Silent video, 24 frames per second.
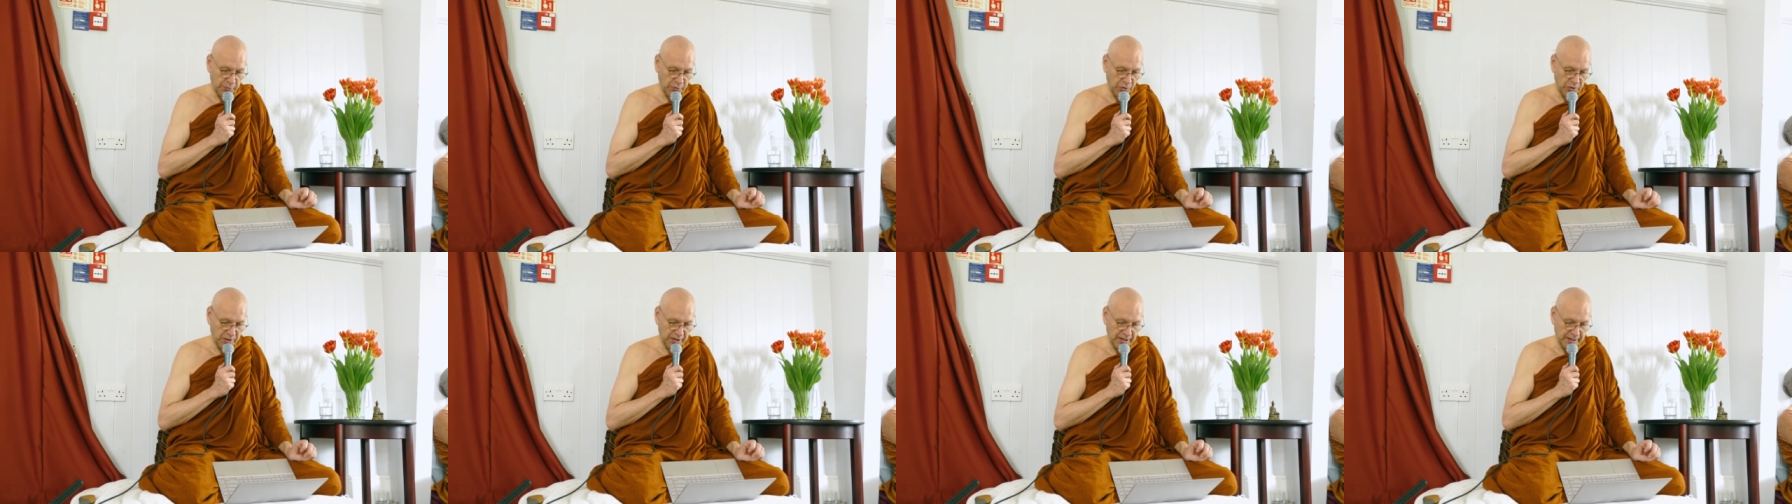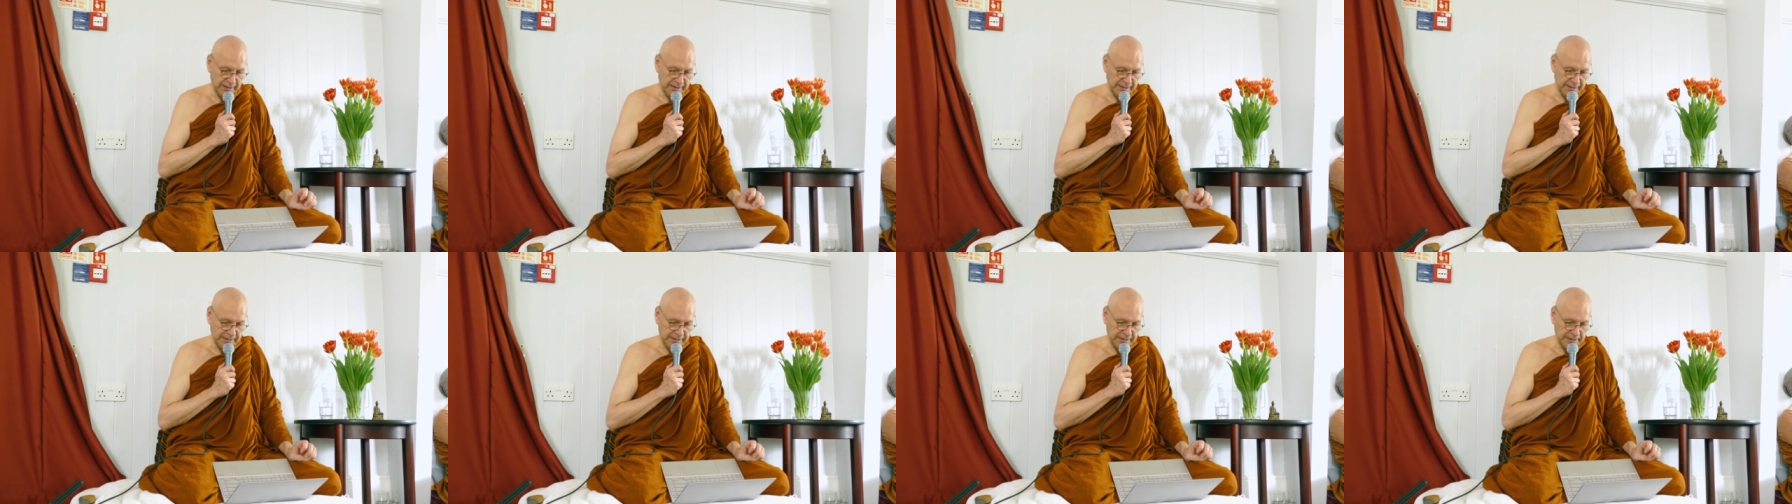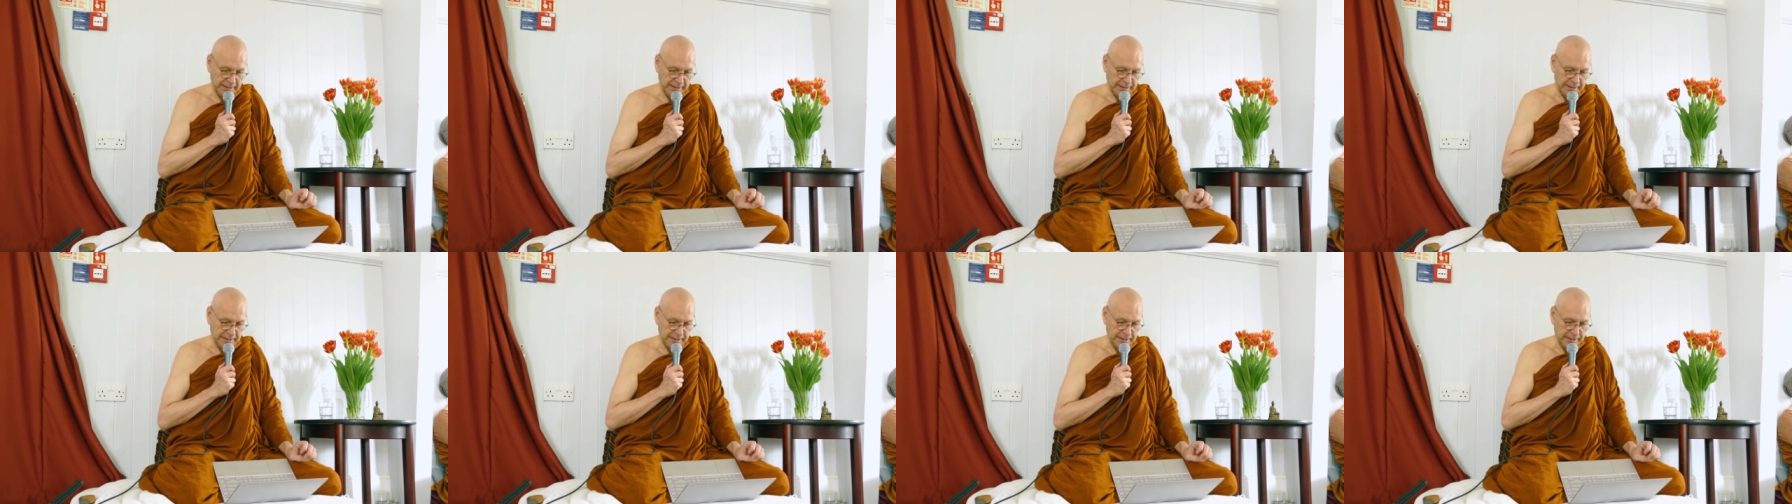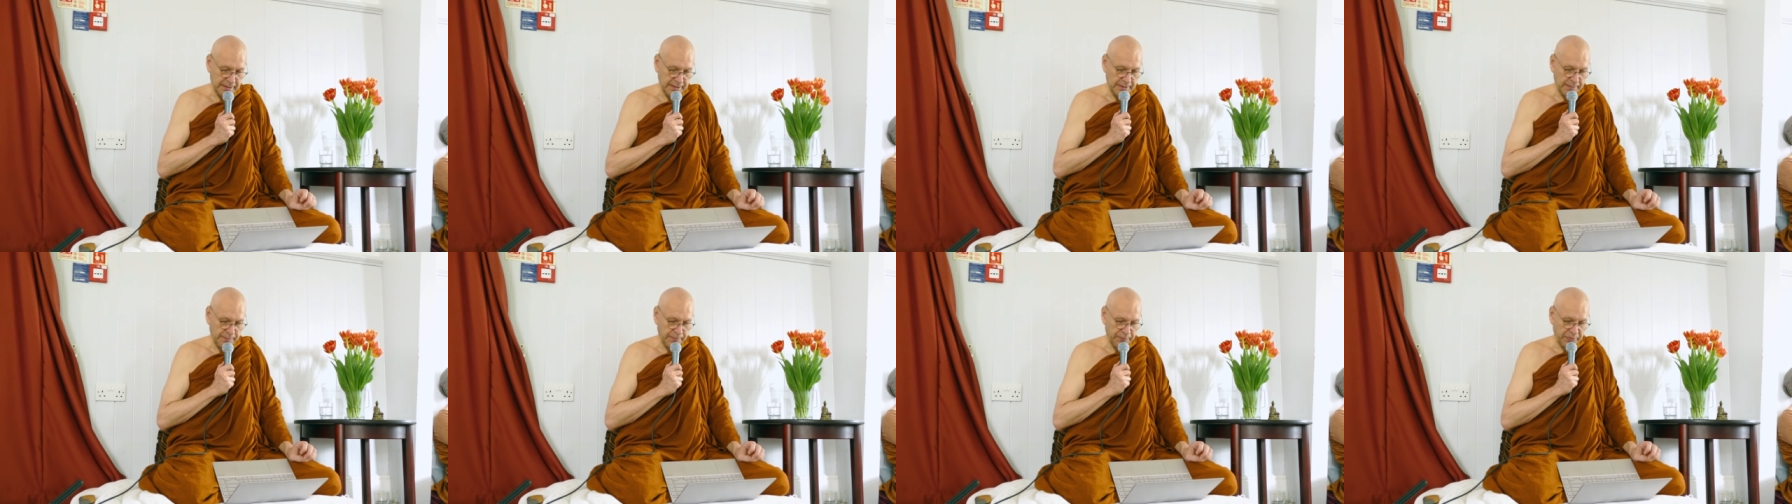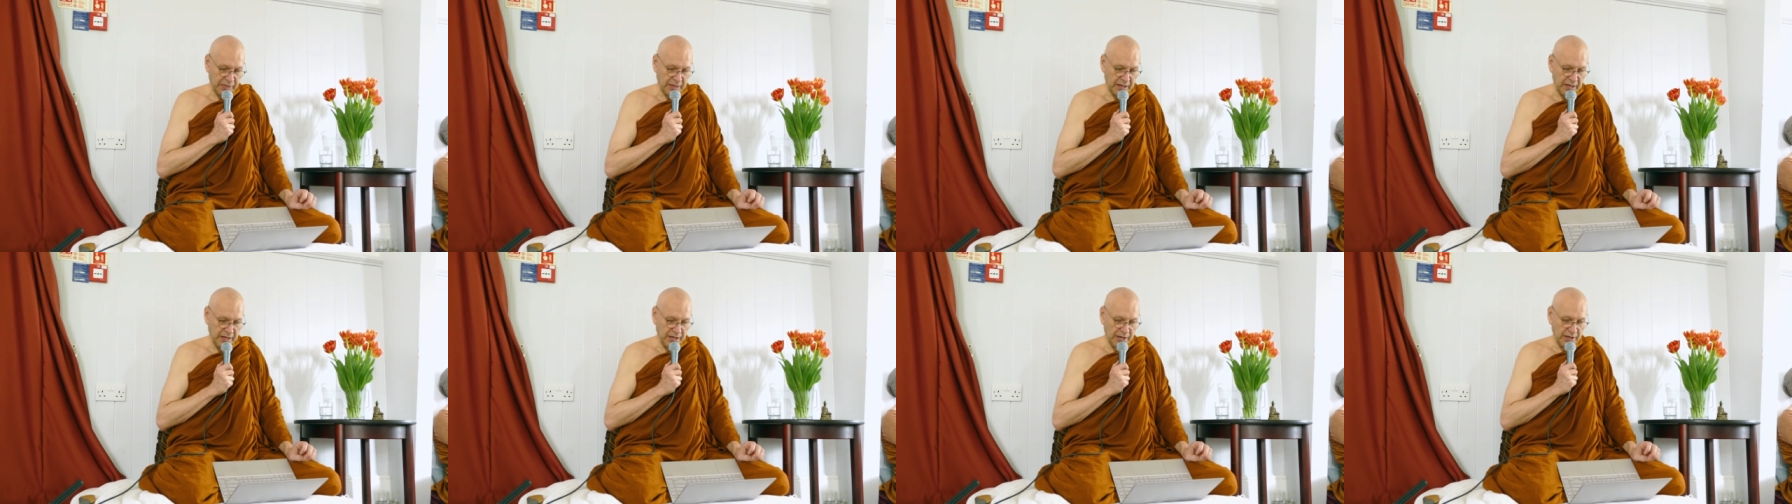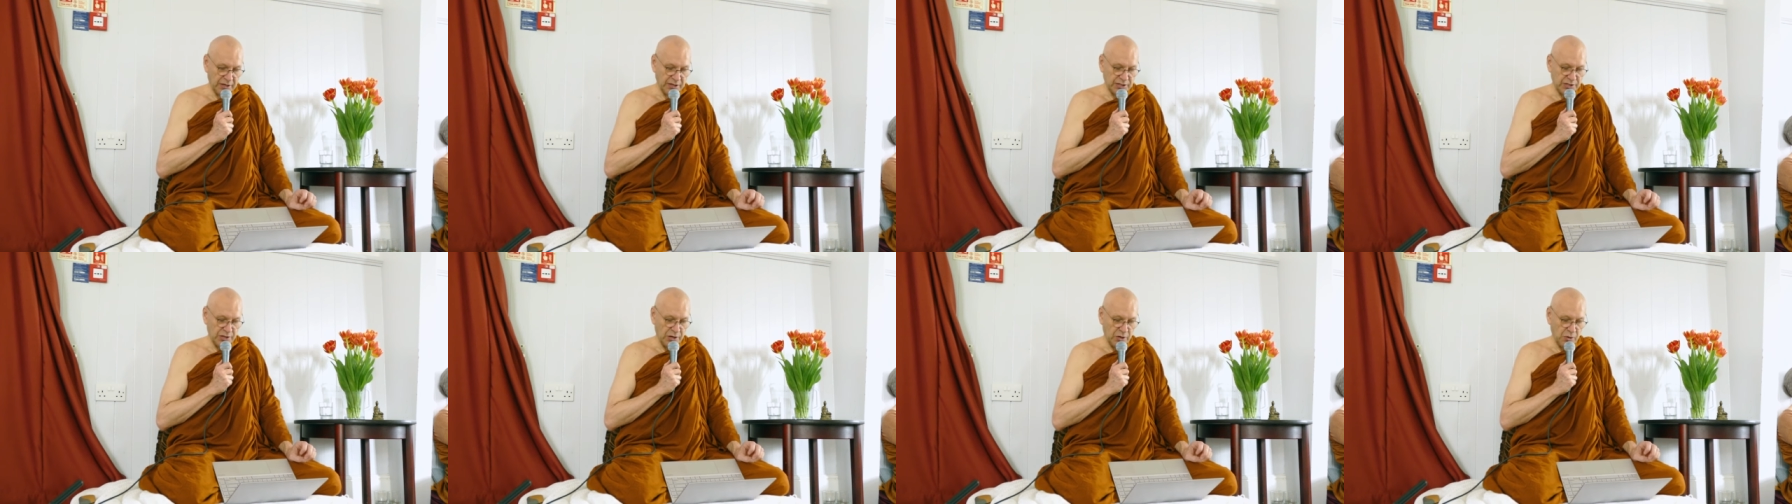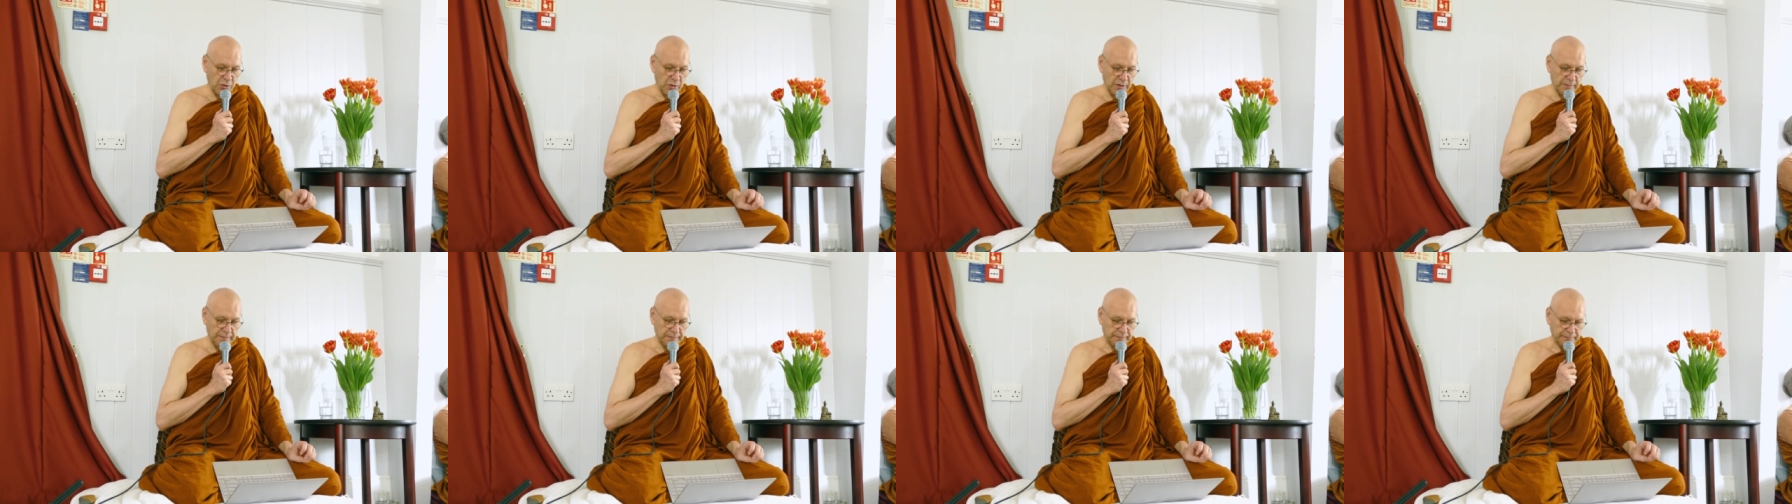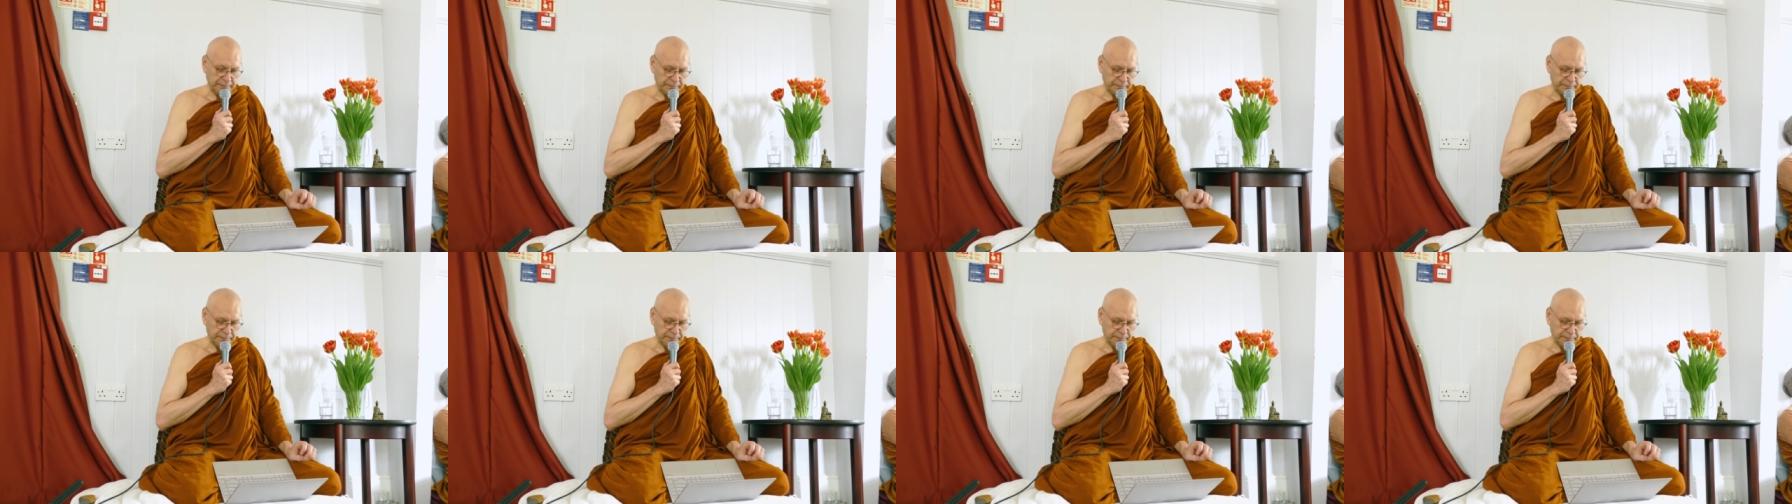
Buddha. So,